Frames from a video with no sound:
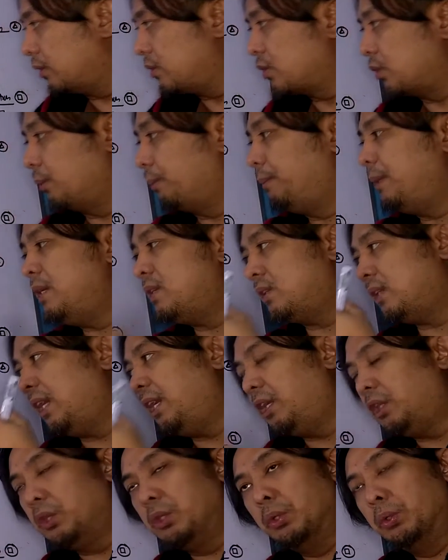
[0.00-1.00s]
So please
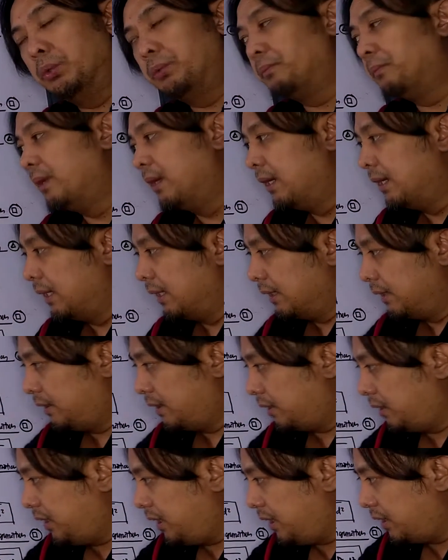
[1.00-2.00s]
take note,
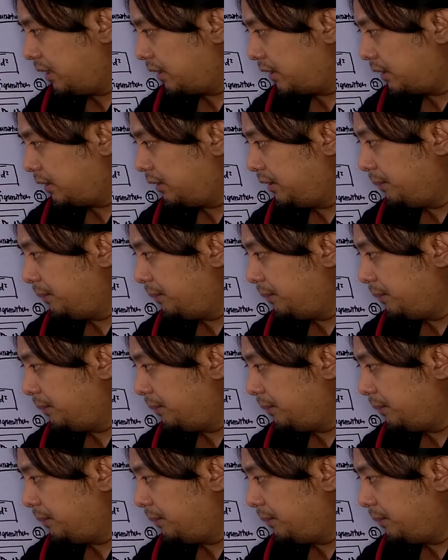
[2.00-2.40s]
the D here,